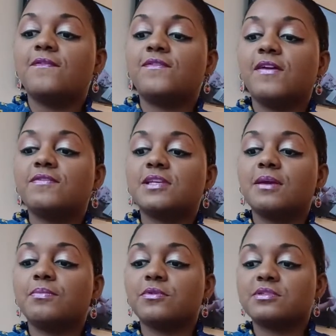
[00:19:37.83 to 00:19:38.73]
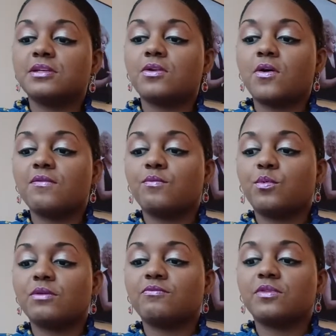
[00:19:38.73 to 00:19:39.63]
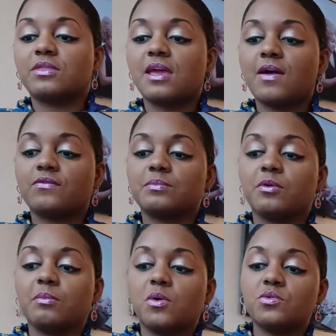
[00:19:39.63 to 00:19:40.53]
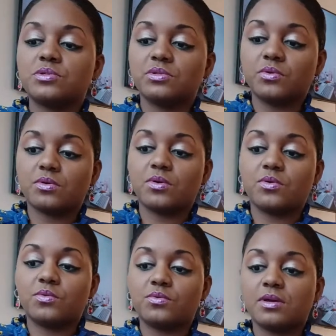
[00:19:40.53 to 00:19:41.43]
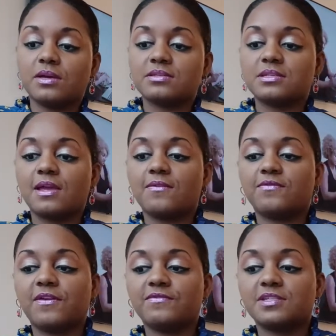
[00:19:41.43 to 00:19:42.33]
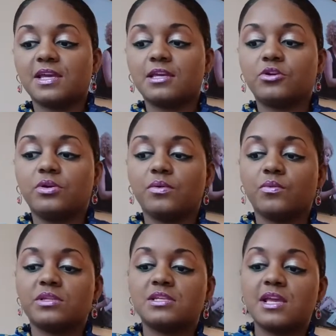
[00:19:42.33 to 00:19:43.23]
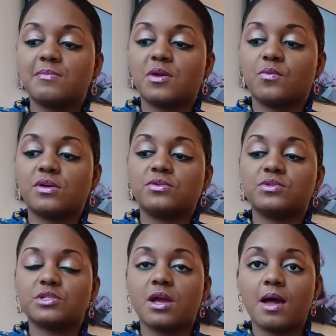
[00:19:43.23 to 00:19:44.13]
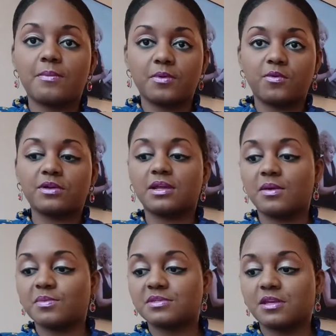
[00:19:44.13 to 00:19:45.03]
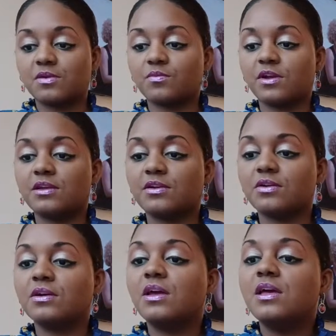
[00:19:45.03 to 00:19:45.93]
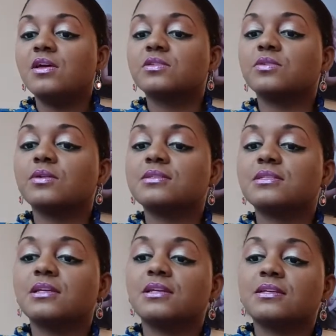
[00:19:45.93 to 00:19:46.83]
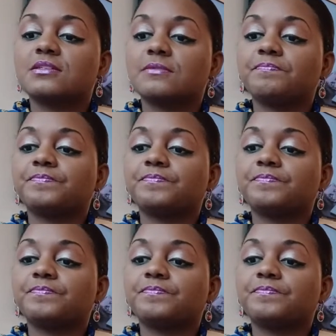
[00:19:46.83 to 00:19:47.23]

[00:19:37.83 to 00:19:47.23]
15% off they have a promotional code, save 15. You can redeem it when you shop on Amazon right here. So it says,